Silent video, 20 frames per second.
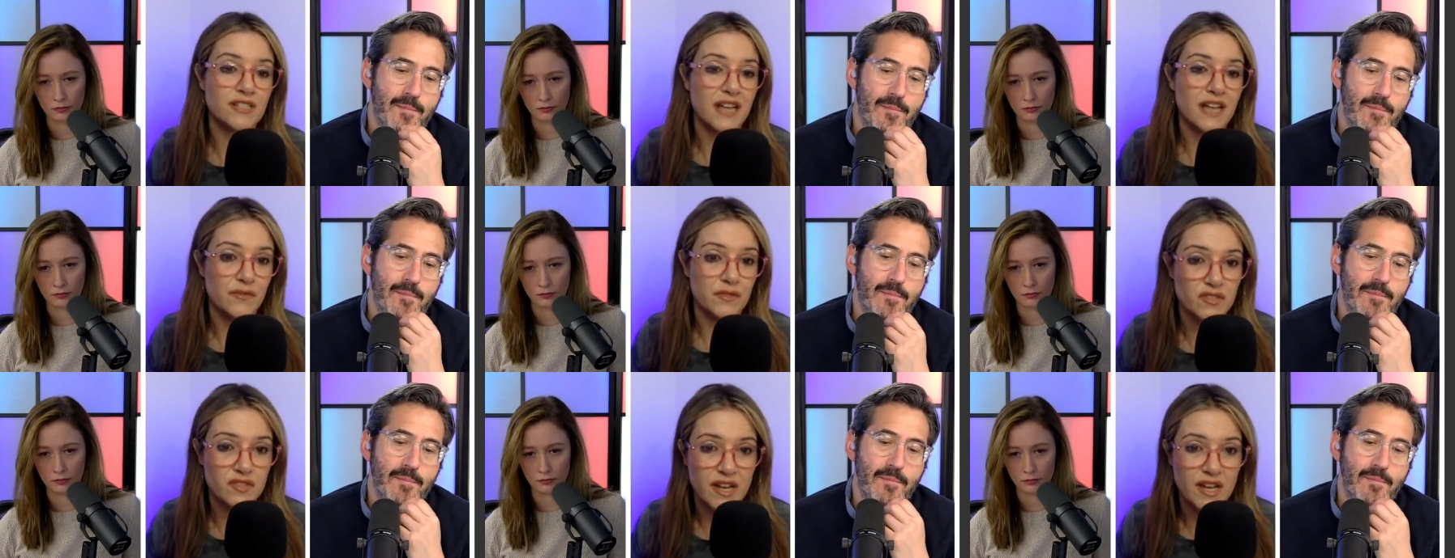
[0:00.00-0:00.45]
Speaker 1: not just
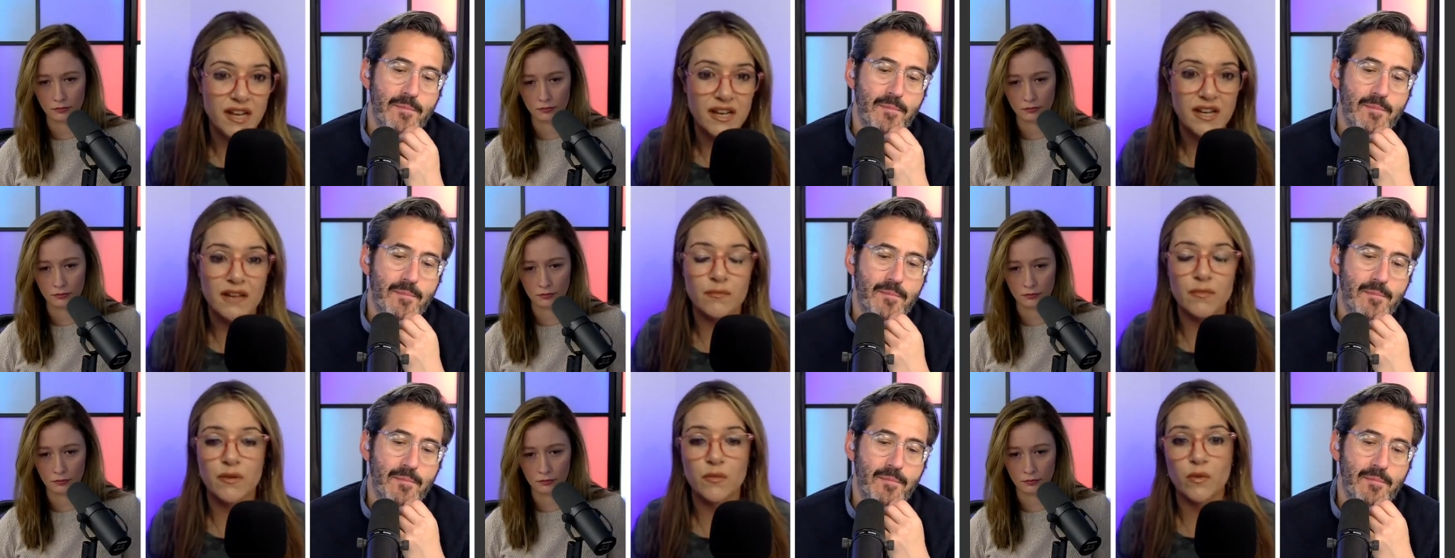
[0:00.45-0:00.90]
at the
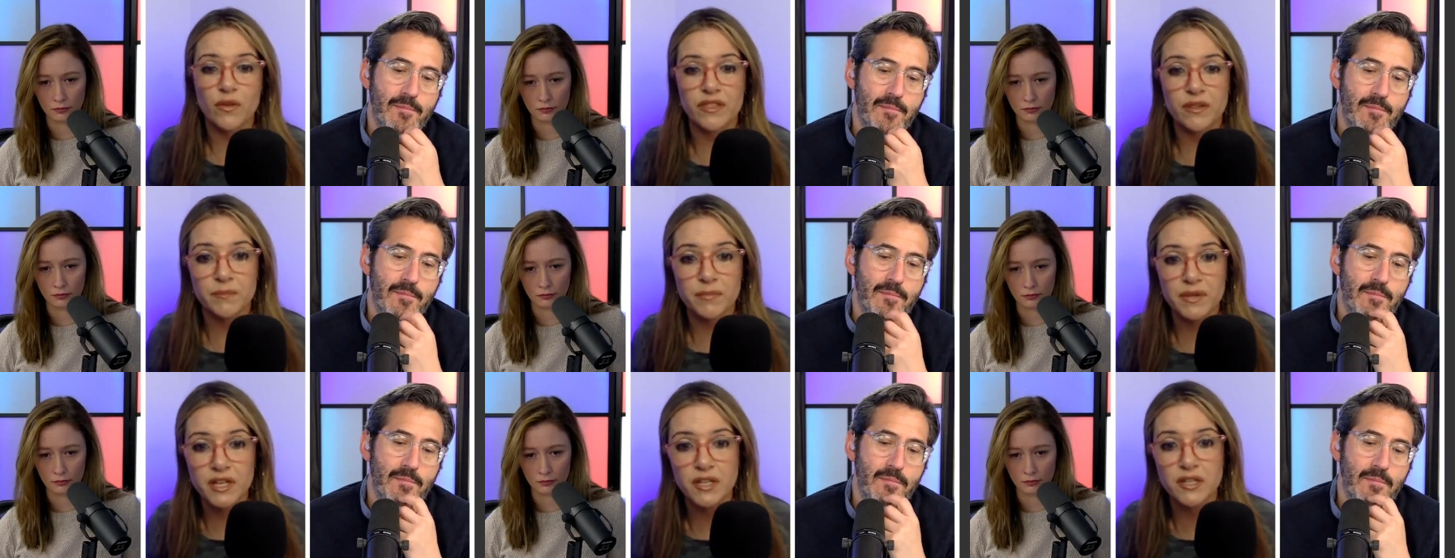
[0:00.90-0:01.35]
stadium and
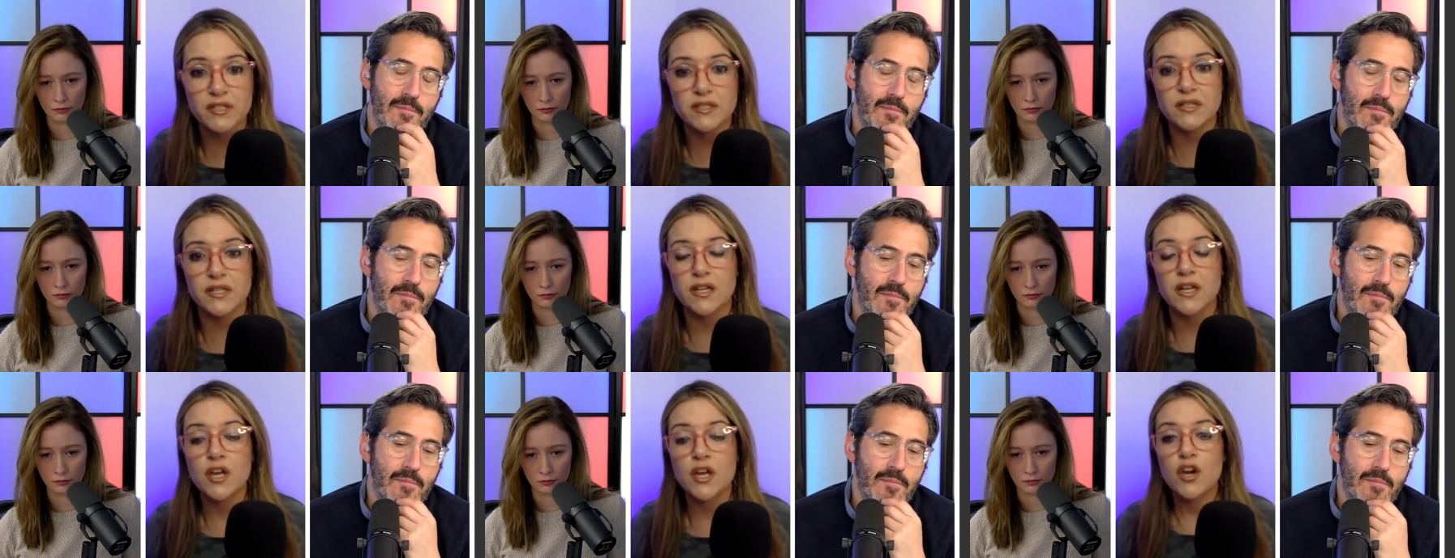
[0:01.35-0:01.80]
with the
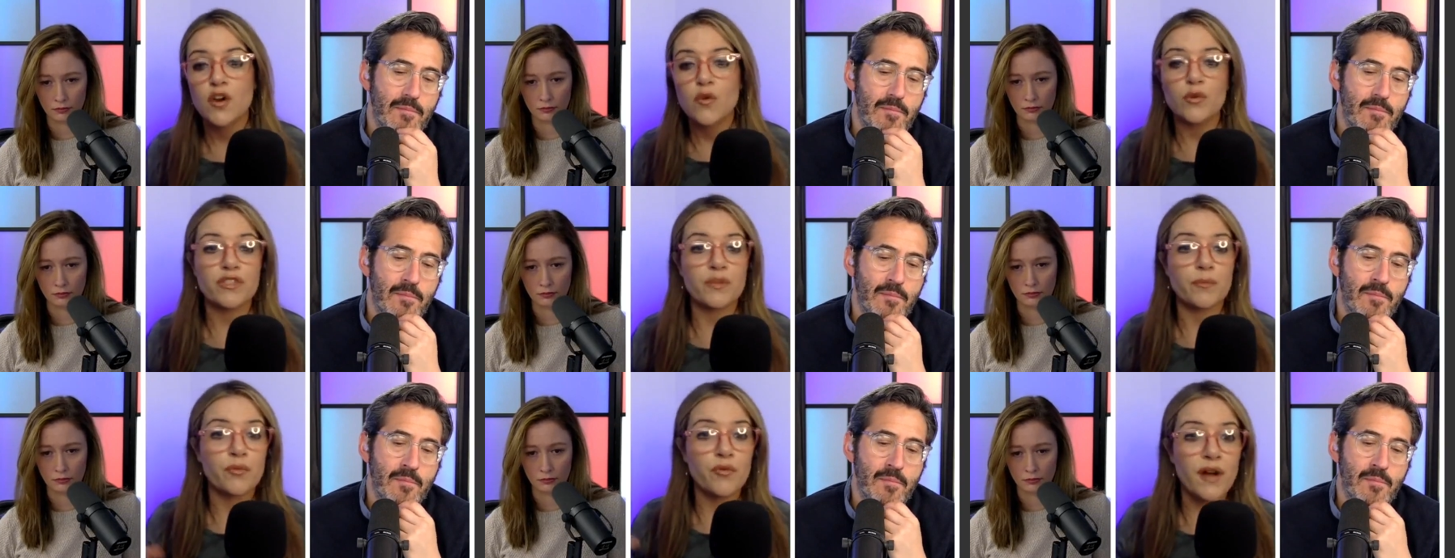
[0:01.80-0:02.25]
Bills and
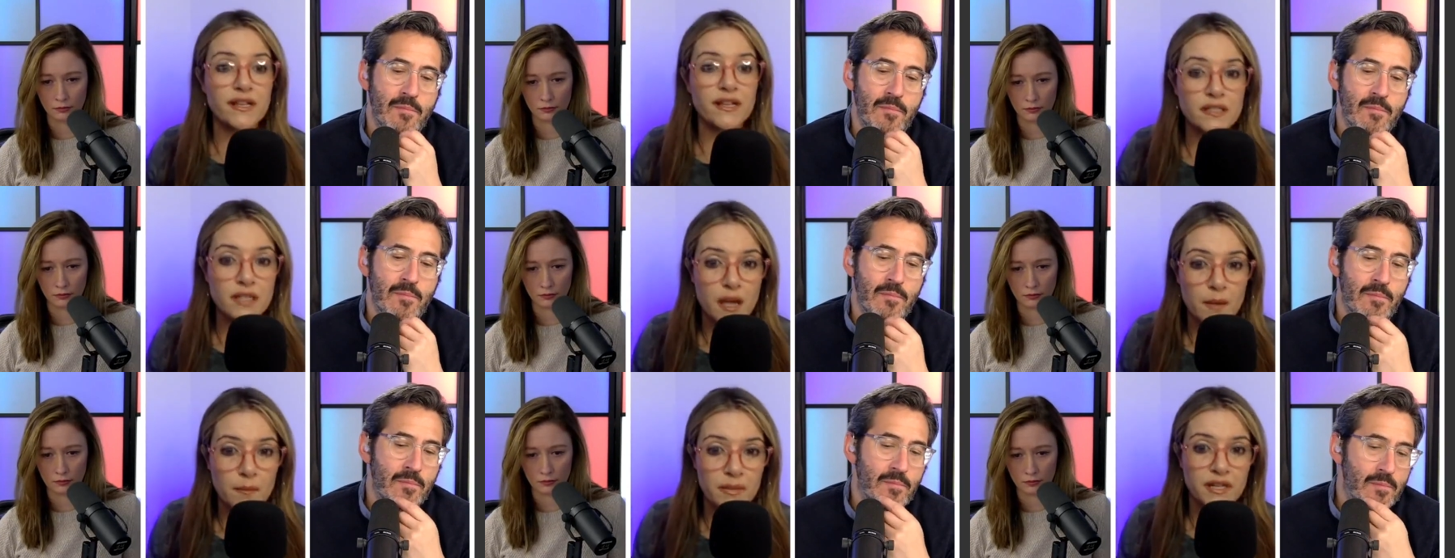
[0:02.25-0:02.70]
with the
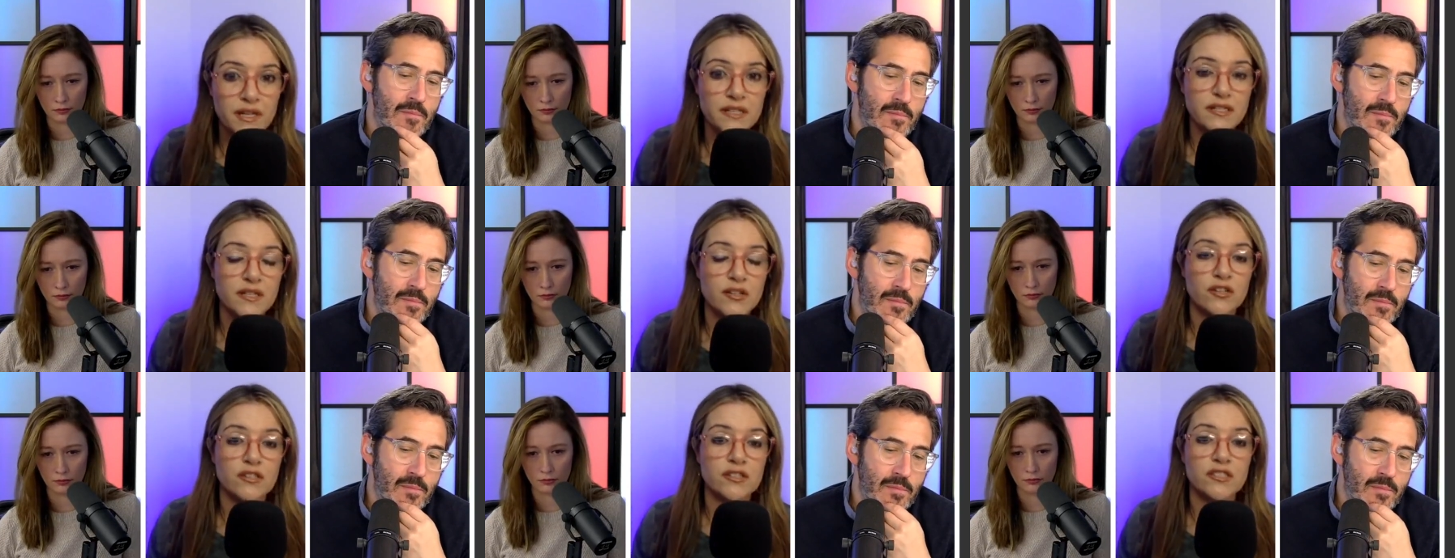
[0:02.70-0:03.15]
press
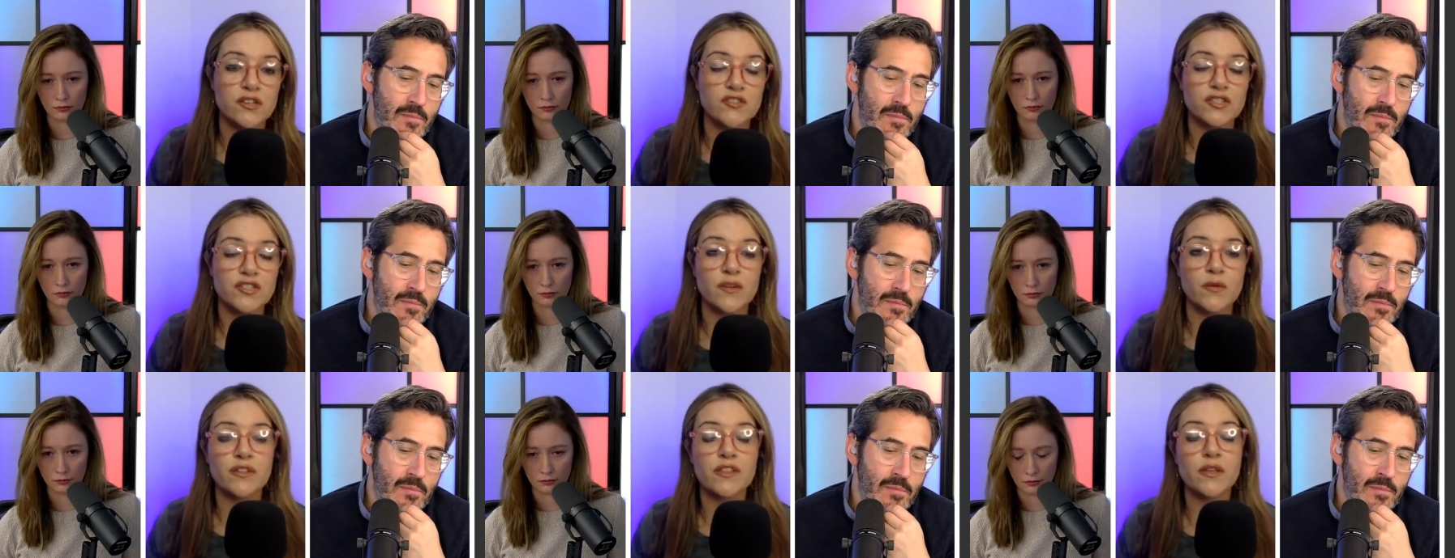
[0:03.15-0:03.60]
companies that are
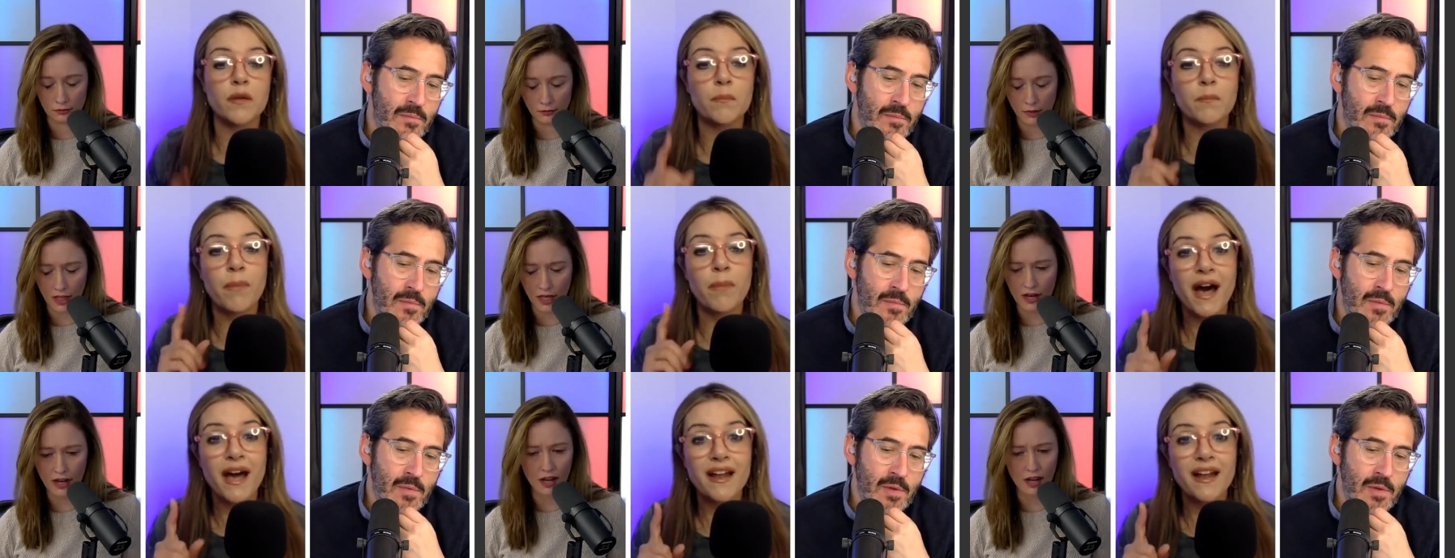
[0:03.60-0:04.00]
associated with it. Yeah.